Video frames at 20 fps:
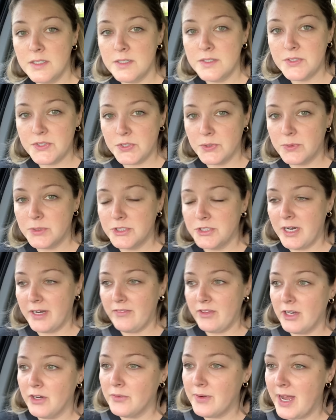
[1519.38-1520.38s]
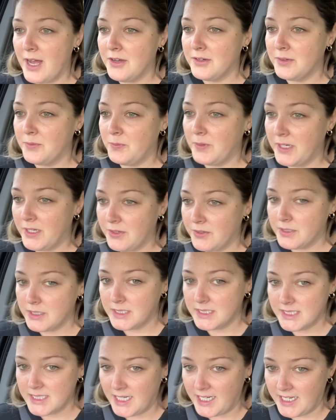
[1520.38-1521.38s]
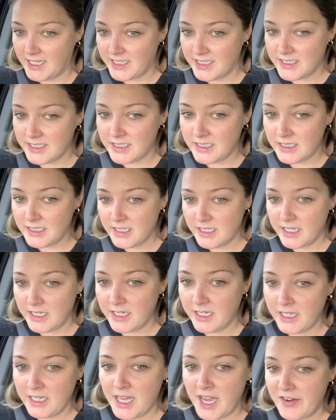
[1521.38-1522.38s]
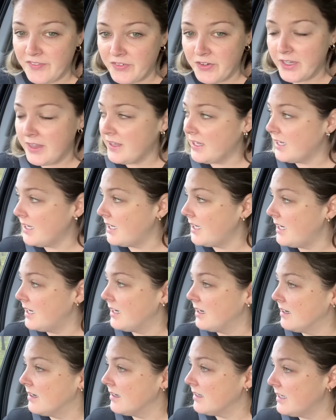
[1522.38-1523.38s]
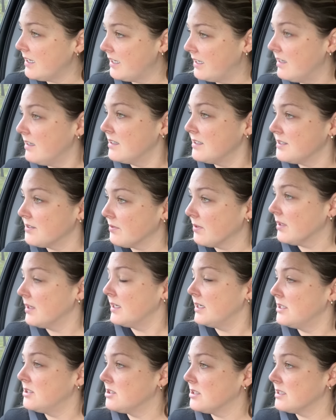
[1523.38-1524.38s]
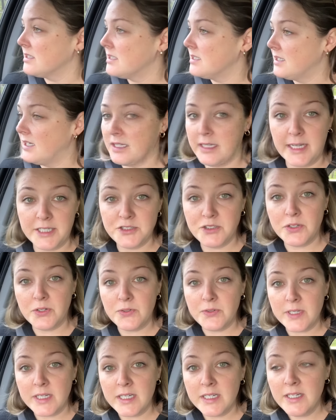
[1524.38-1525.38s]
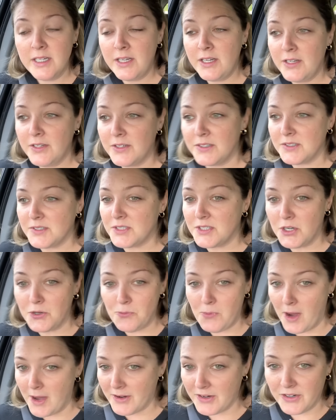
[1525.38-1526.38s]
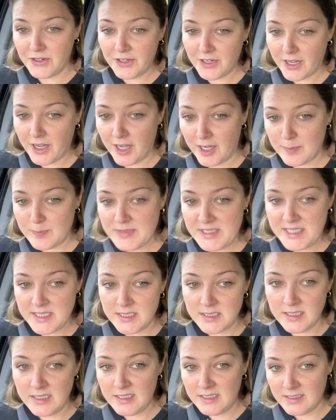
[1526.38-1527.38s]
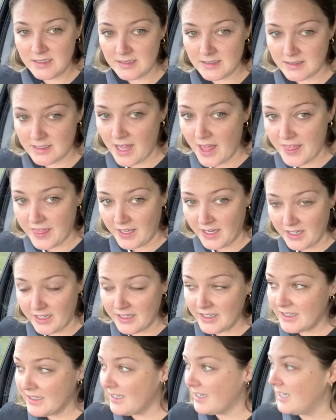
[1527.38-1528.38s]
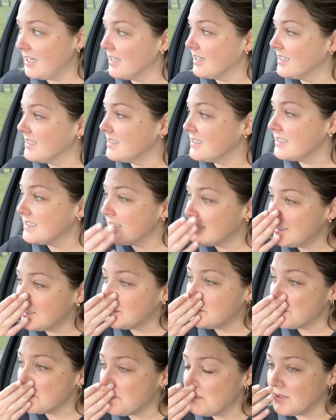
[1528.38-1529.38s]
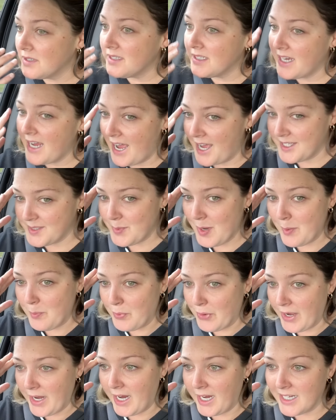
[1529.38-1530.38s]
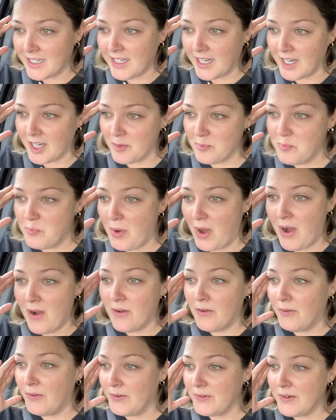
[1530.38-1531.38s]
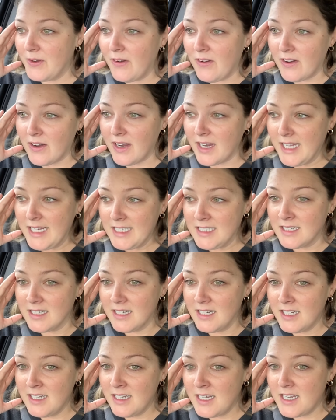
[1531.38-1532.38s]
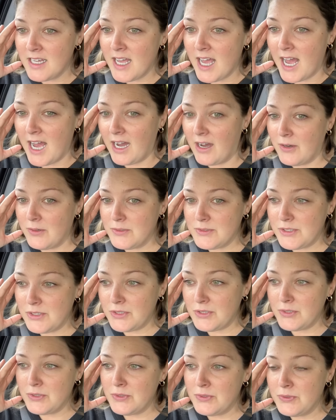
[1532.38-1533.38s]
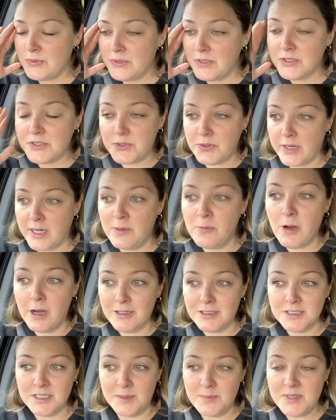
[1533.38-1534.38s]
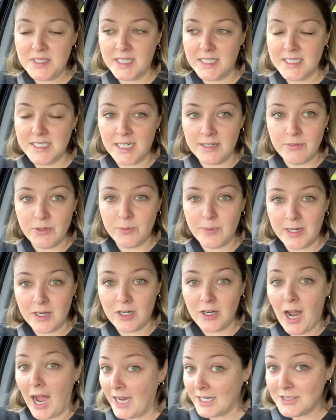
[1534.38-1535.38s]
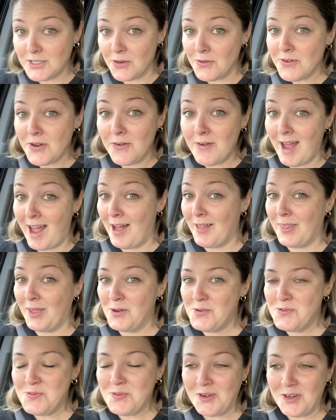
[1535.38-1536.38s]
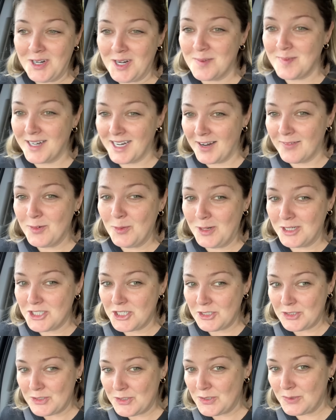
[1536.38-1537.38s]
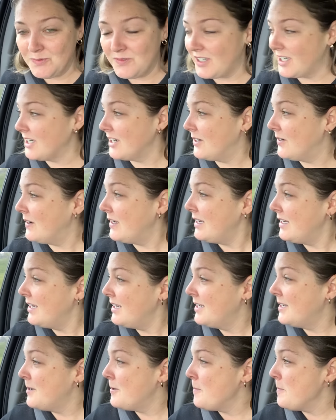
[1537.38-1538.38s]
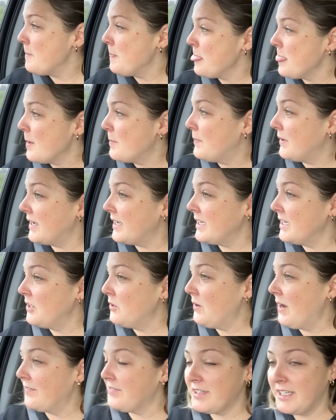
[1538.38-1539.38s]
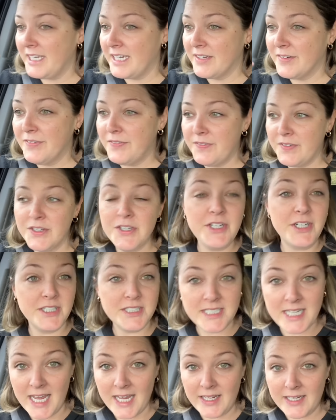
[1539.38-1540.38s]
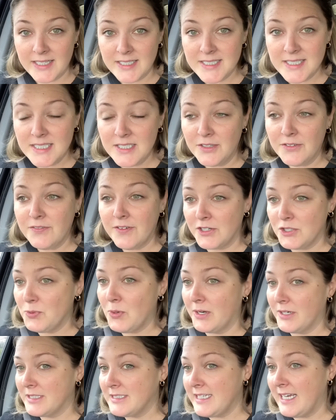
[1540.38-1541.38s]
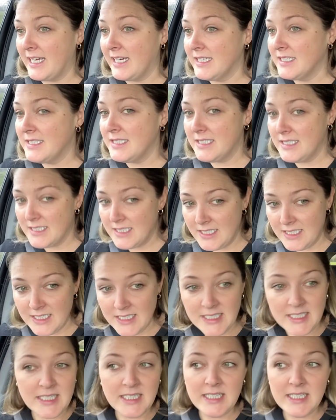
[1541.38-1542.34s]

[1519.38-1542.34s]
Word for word: So we're driving around and we noticed that everything here is really just electric only. There's no water hookups, nothing. And it just really has my brain like boggled on how do you, there's gray water dump sites everywhere. I don't know how they work. I might have to watch a YouTube video, but you have to like fill your tanks, your freshwater tanks. Here.